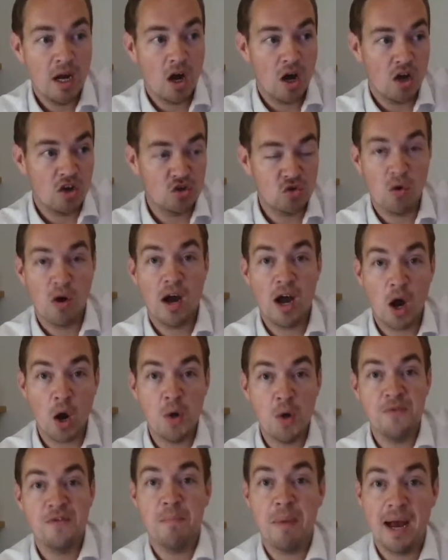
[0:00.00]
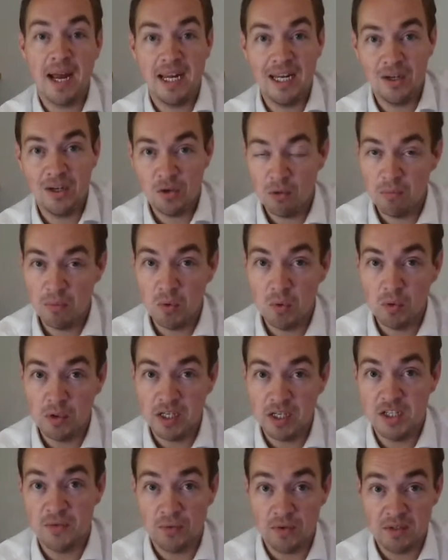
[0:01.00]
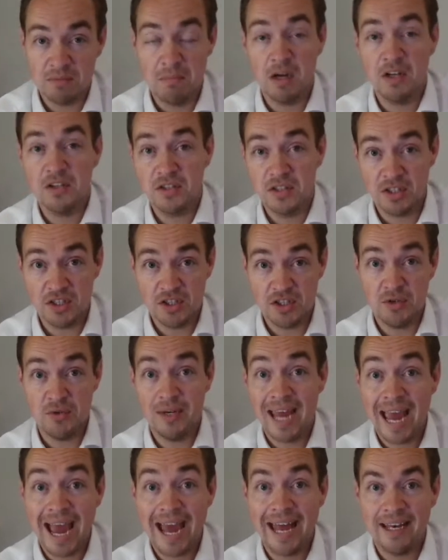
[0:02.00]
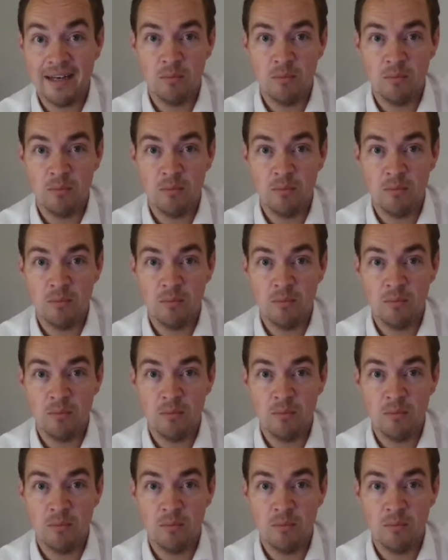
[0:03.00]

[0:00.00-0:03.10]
try overpaying your mortgage for as much as you can